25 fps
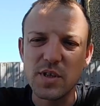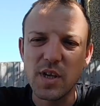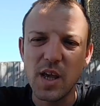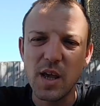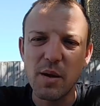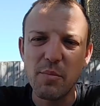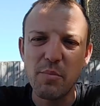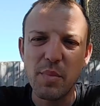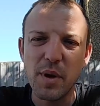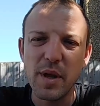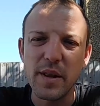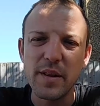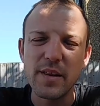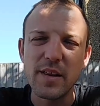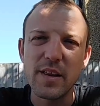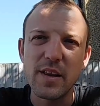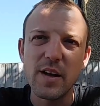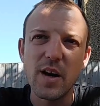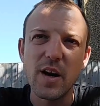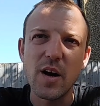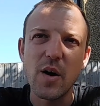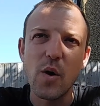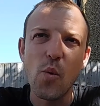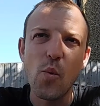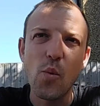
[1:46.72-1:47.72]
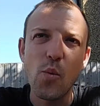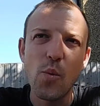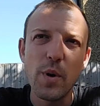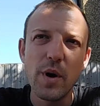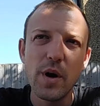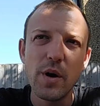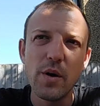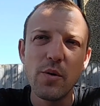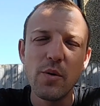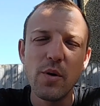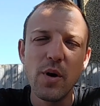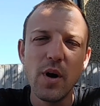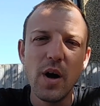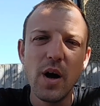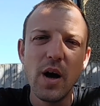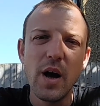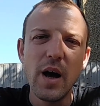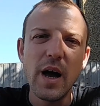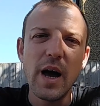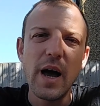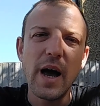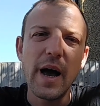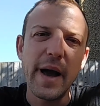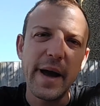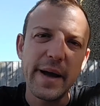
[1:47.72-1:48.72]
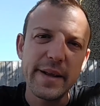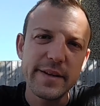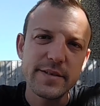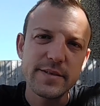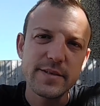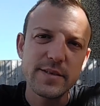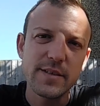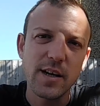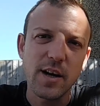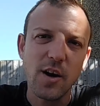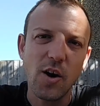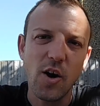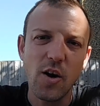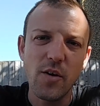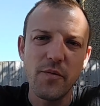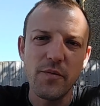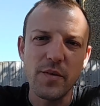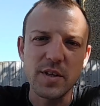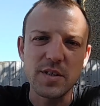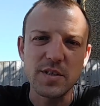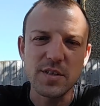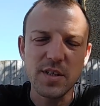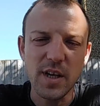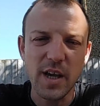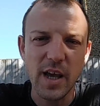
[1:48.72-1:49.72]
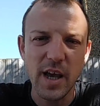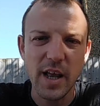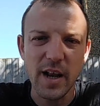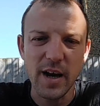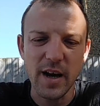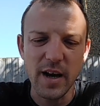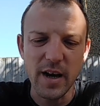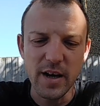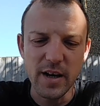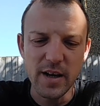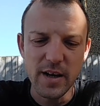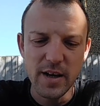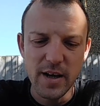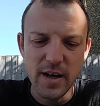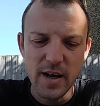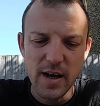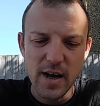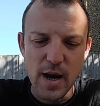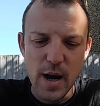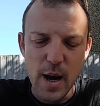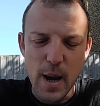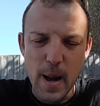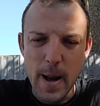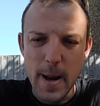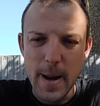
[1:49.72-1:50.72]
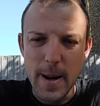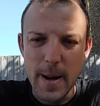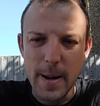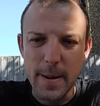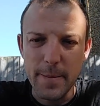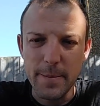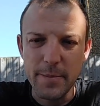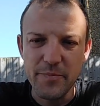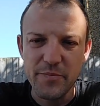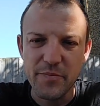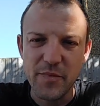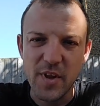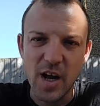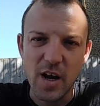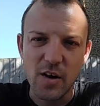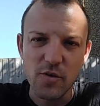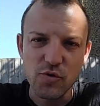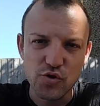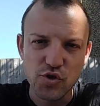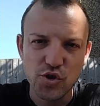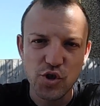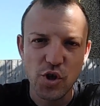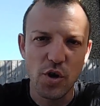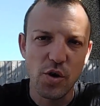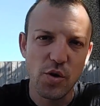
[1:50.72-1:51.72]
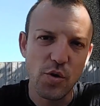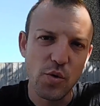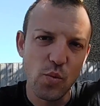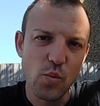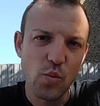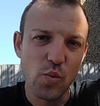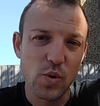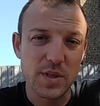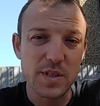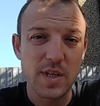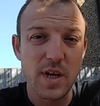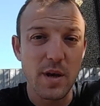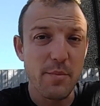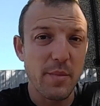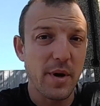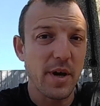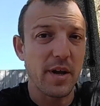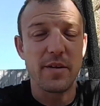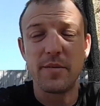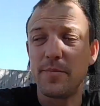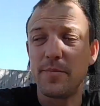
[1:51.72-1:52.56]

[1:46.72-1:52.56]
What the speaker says: keeping the wheel and the cover together. I'll show you what I mean.